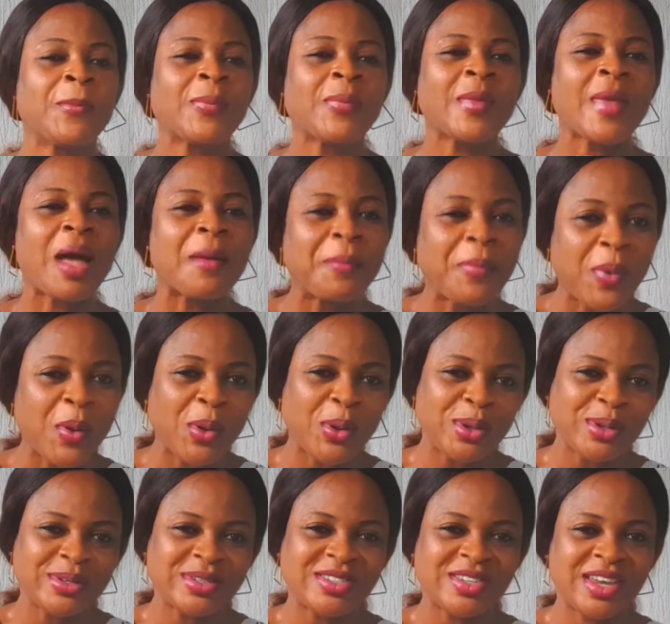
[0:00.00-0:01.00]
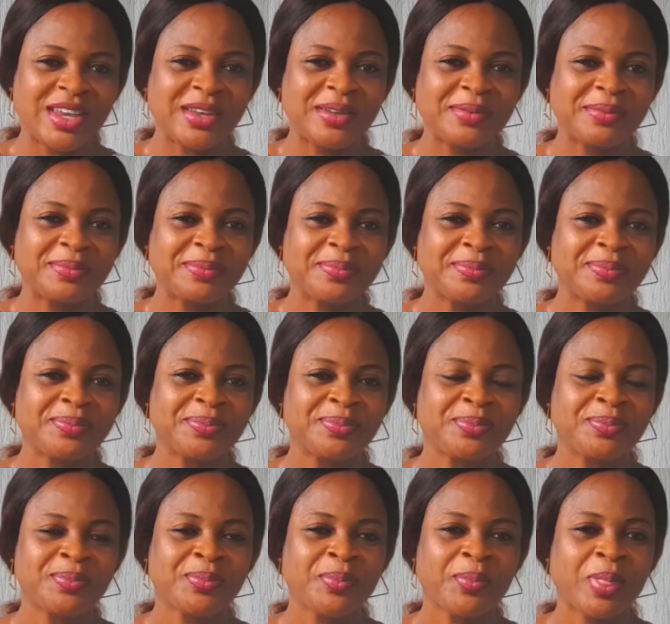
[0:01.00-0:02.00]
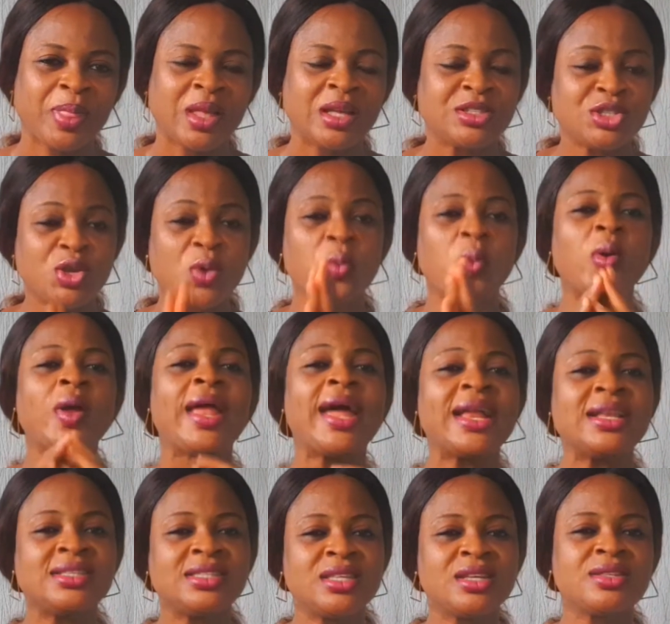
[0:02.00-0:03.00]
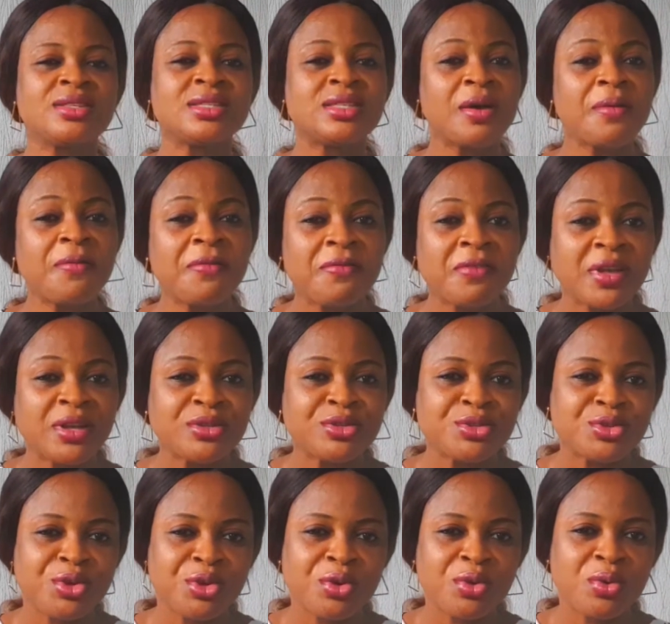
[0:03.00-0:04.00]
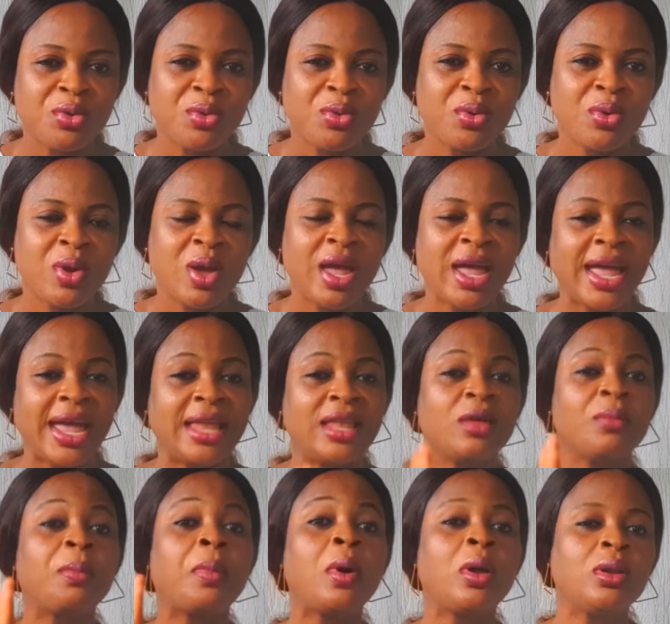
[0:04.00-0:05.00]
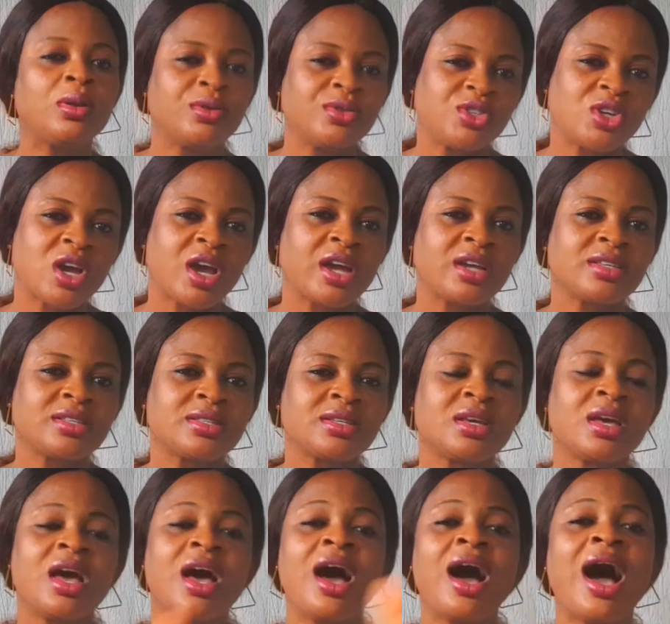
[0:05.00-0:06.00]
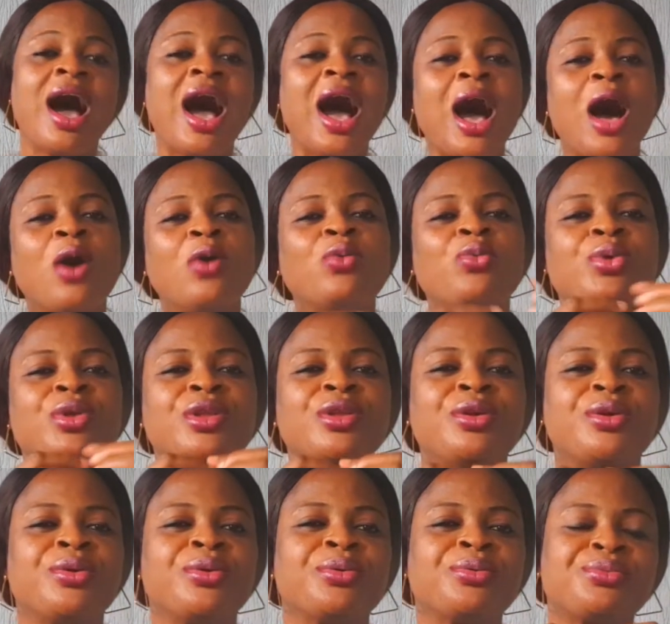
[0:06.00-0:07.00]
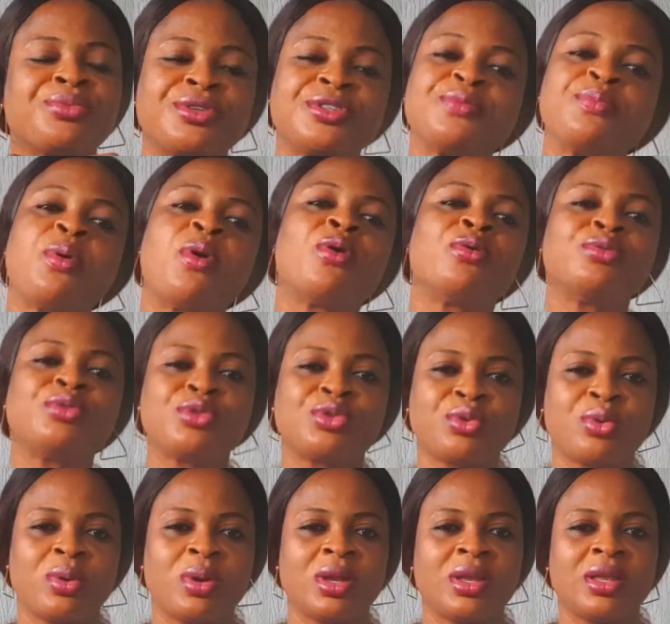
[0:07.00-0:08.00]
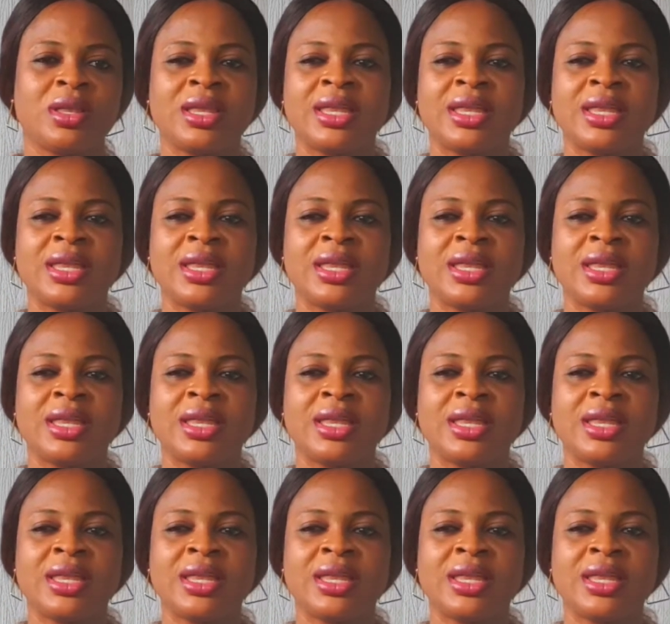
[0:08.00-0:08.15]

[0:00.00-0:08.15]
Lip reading: apology. Someone had done something to you and apologized. How will you respond to it?